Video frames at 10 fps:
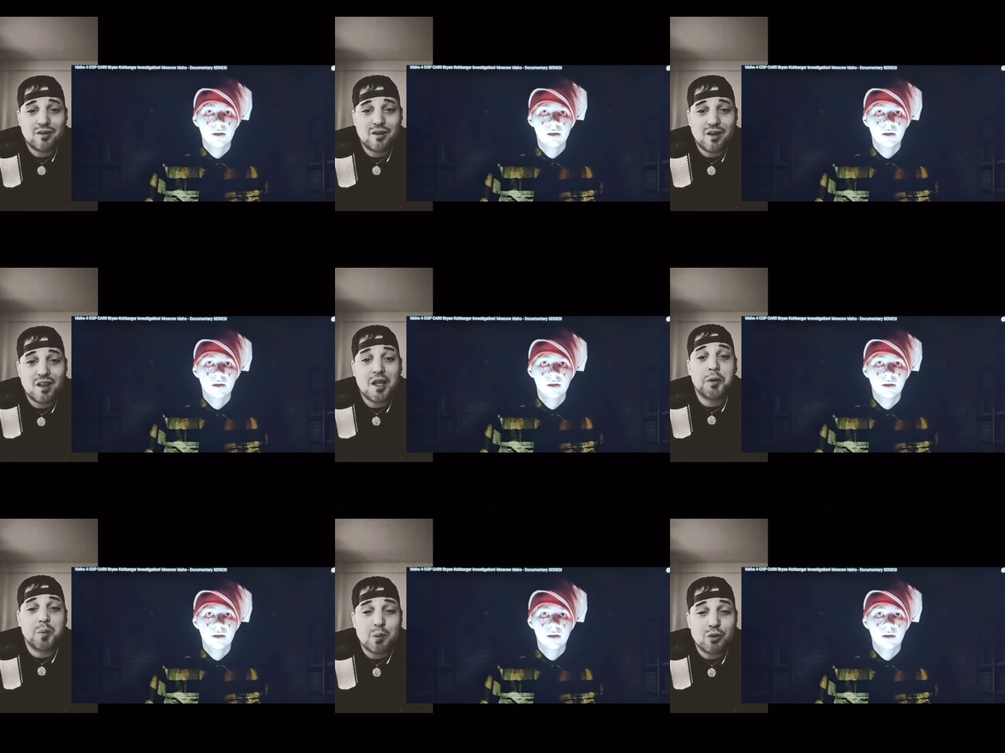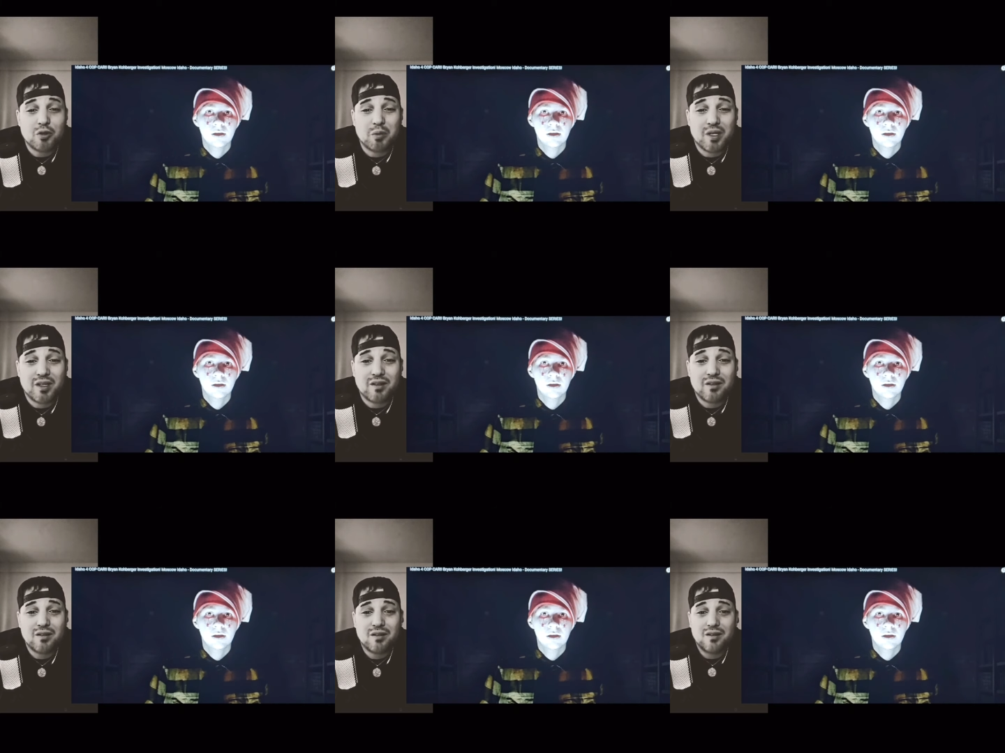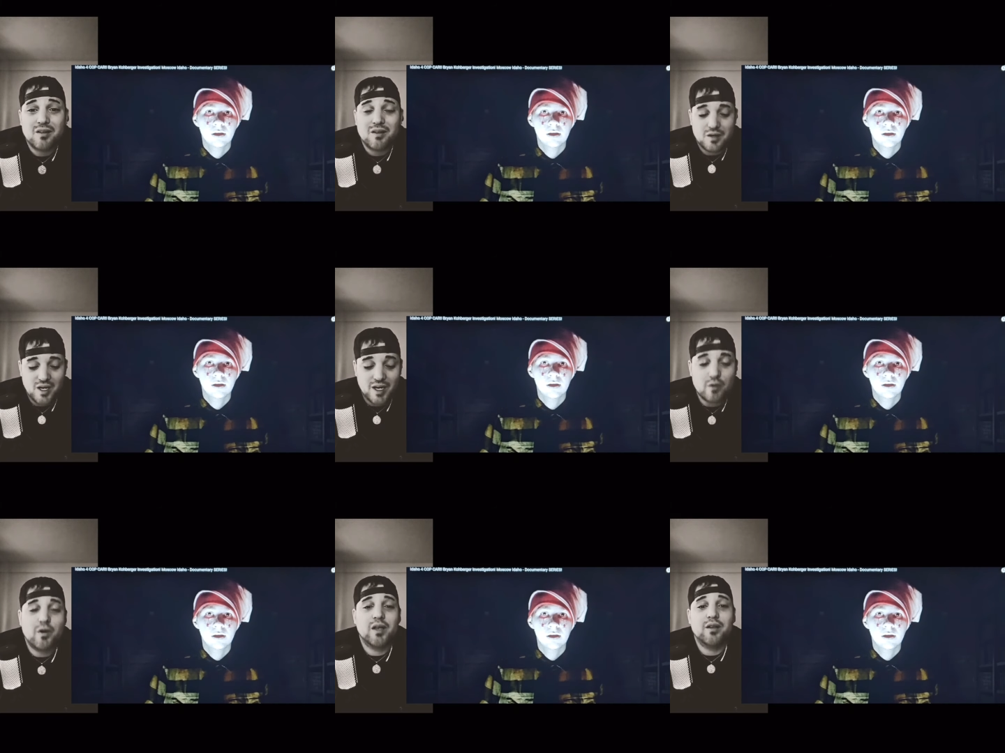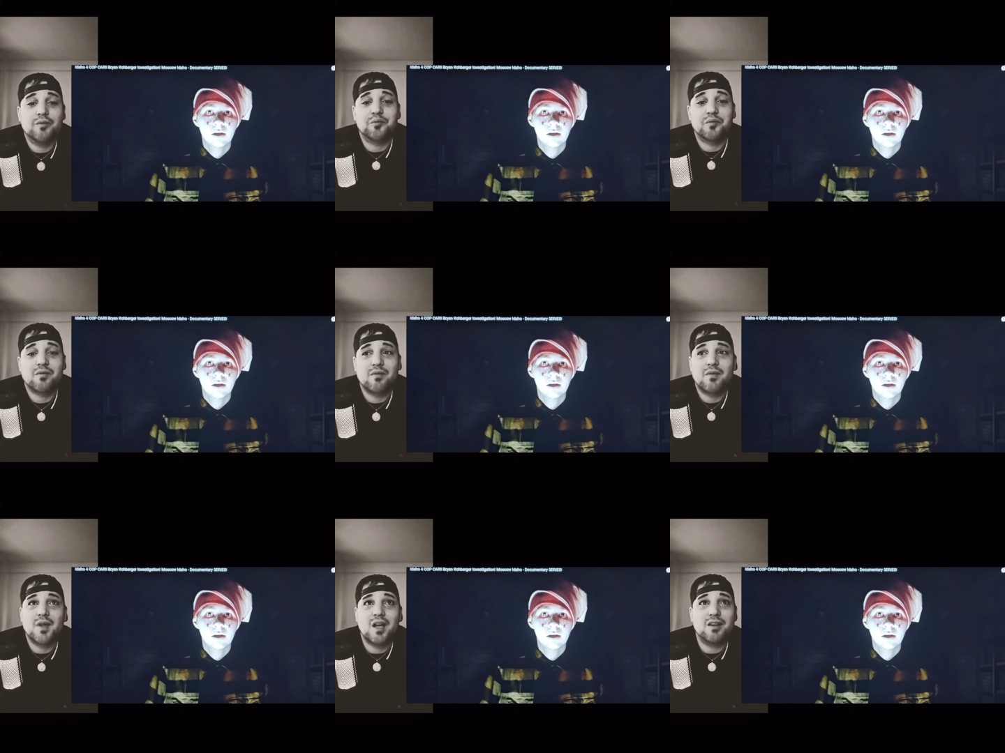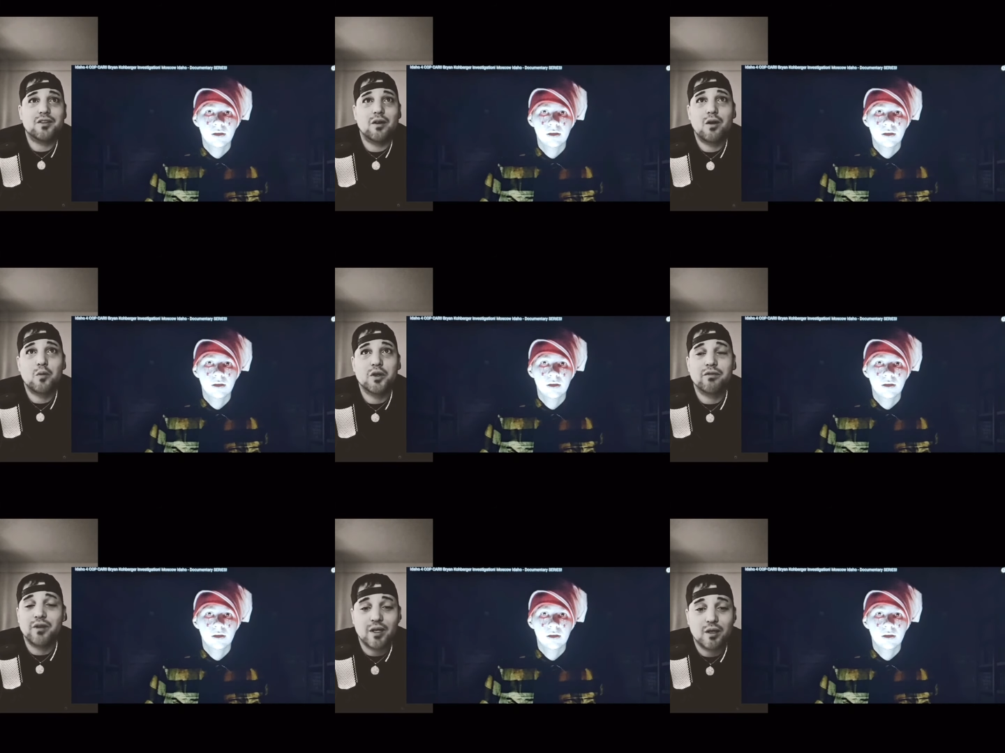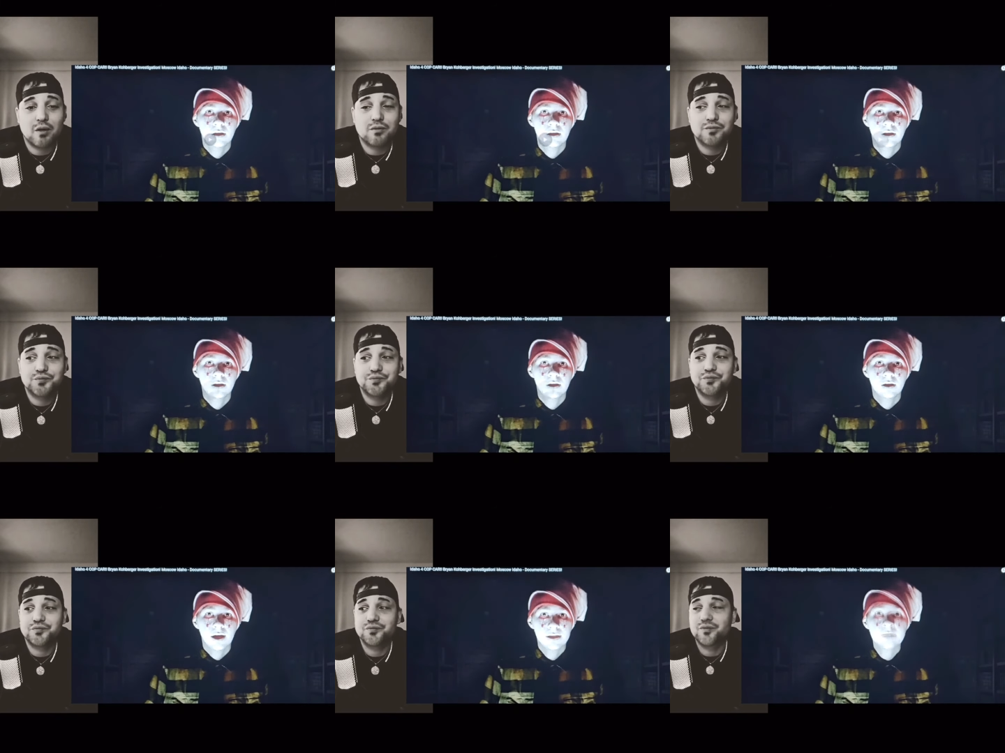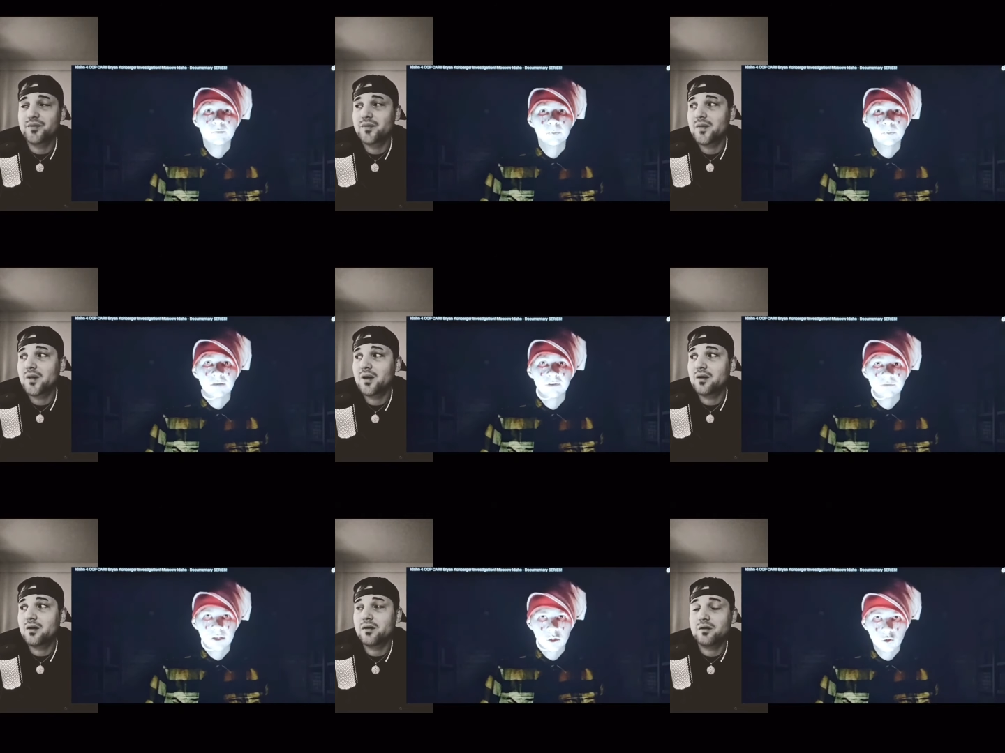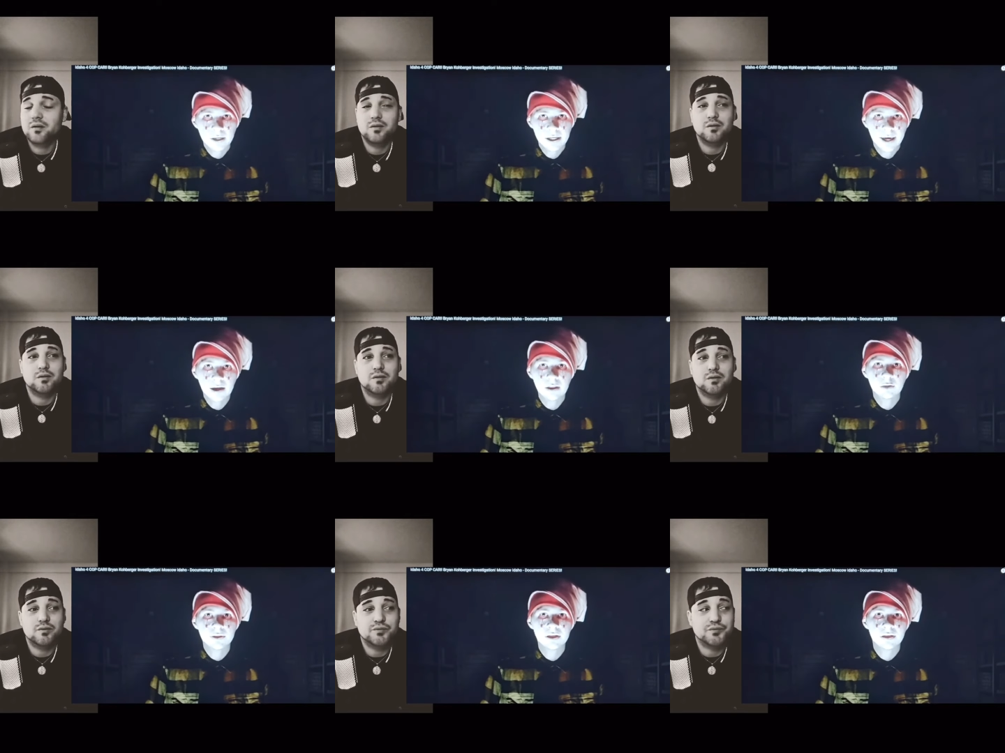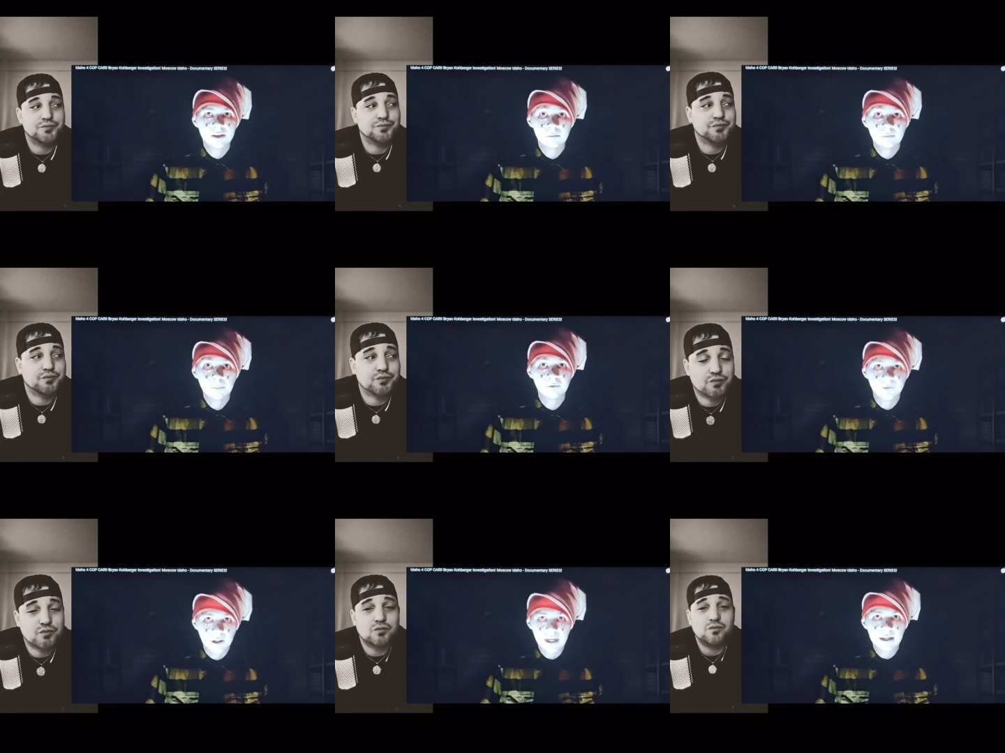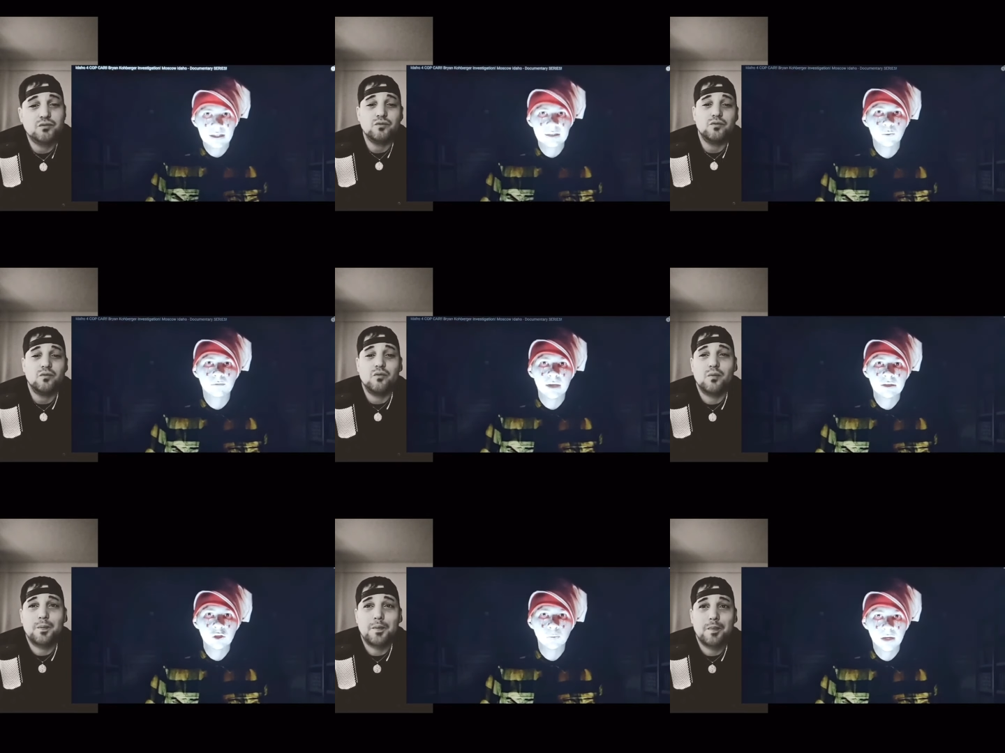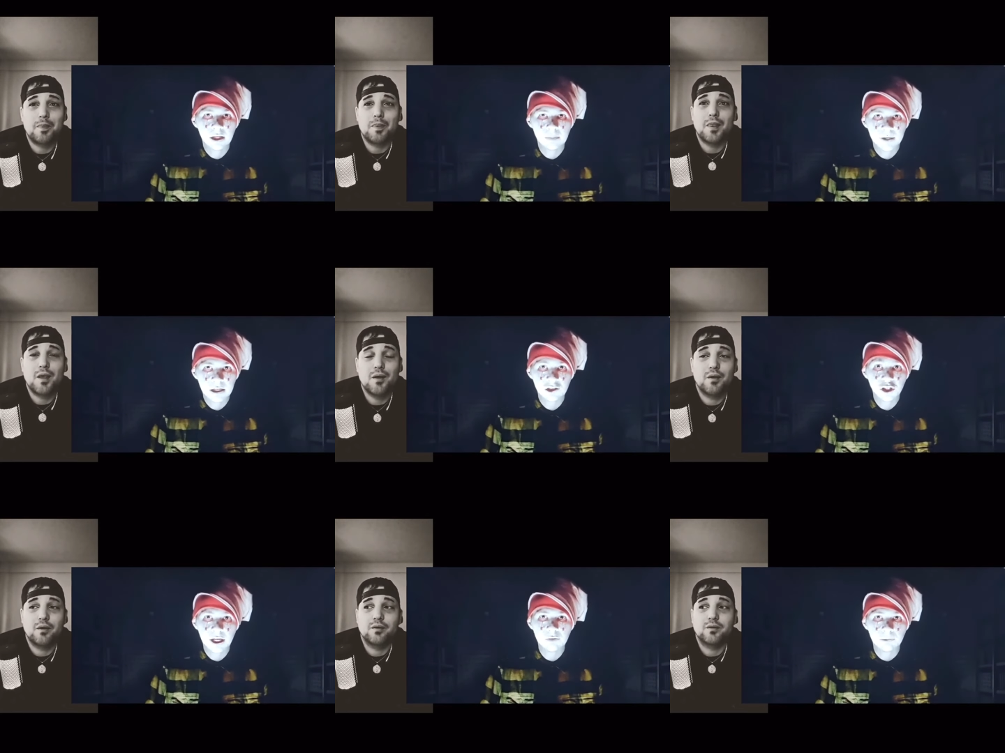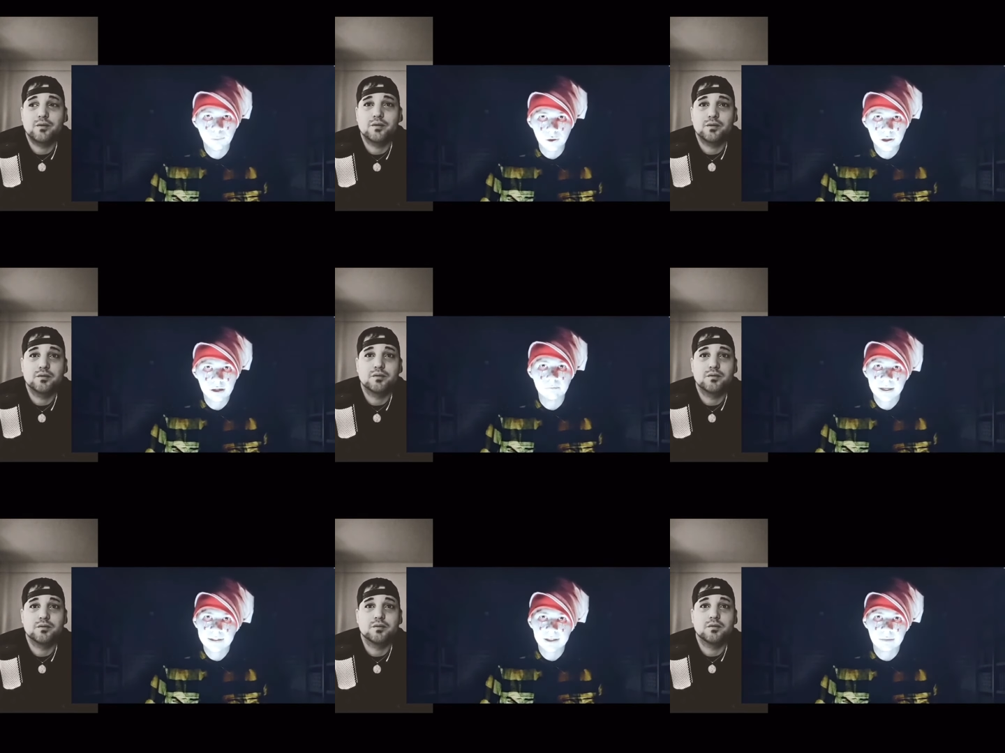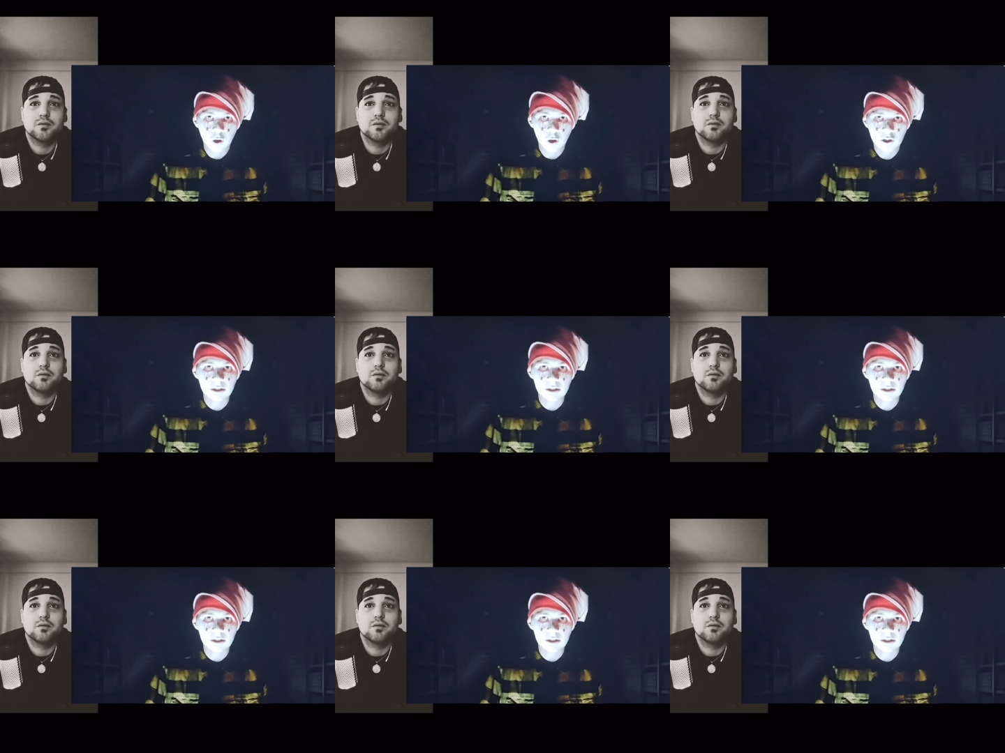Speaker 1: uh, a lot of people's opinions. Anyway, let's get on with the video.
Speaker 2: And some people have even told me Kaylee was on some type of list with Moscow PD because she had reported a